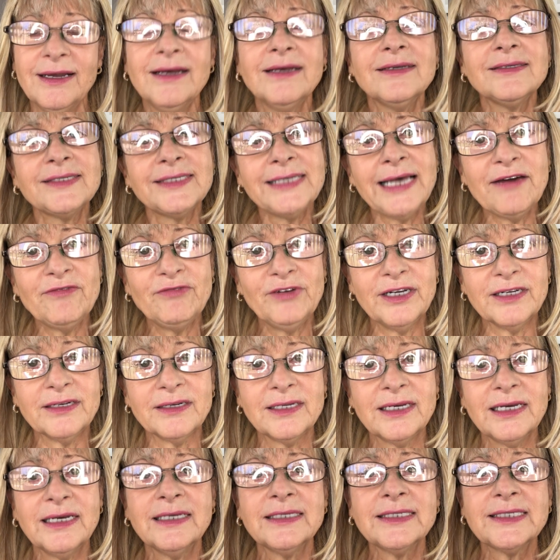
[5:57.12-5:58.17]
7.
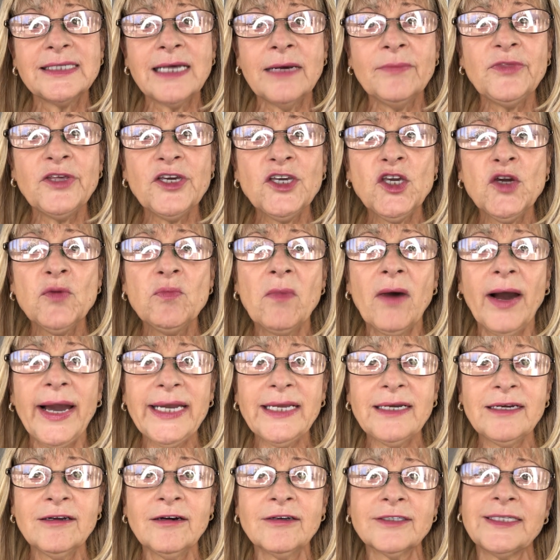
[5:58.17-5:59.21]
Something you
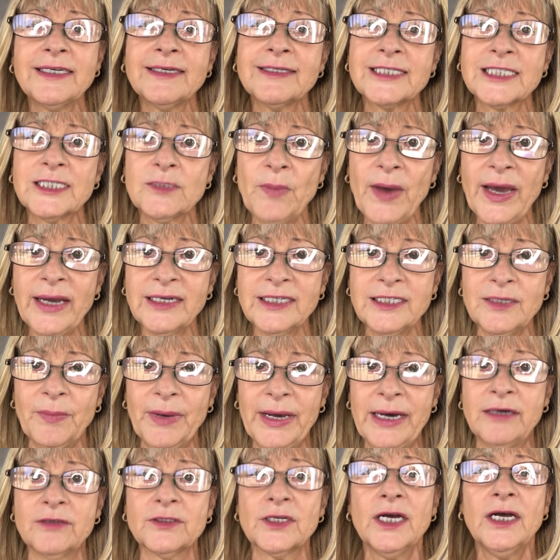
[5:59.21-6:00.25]
might not expect
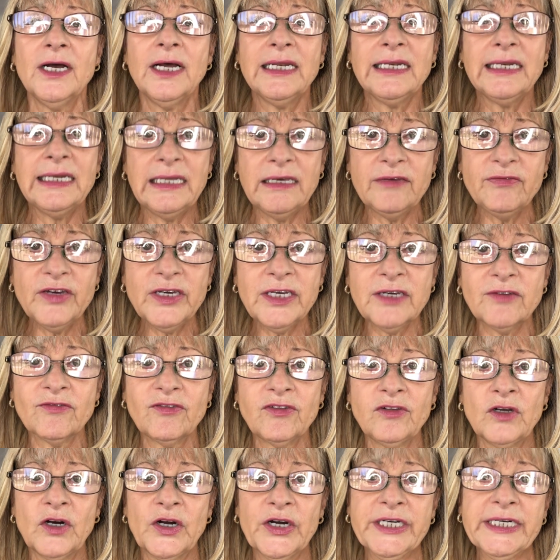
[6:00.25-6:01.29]
about living in
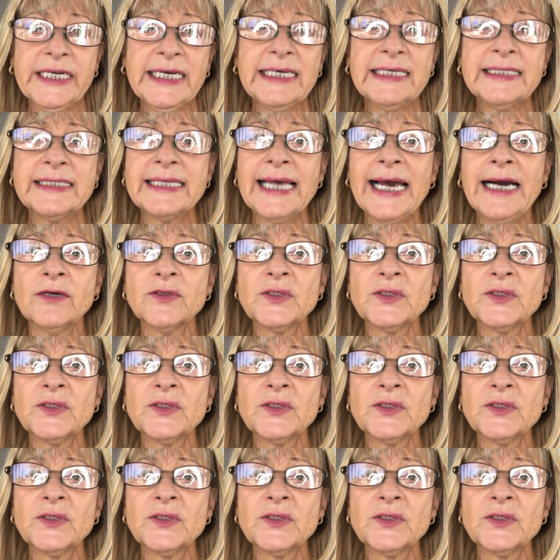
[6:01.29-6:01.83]
Florida is how